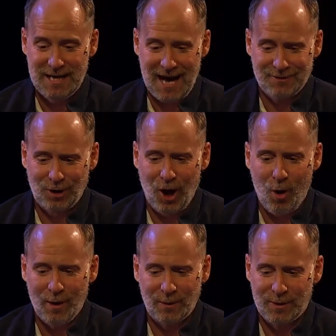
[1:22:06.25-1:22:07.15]
and
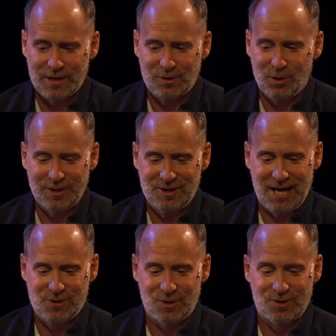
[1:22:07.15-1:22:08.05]
glowing with his good
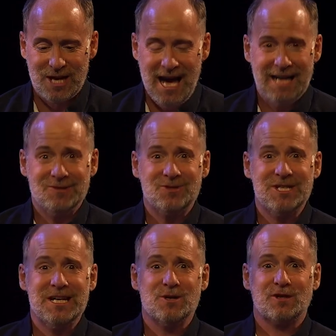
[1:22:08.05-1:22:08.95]
intentions, and his
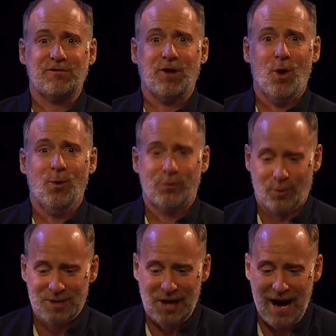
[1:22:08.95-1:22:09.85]
tears flowed through
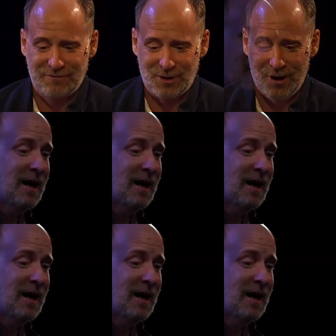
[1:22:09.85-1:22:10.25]
his laughter.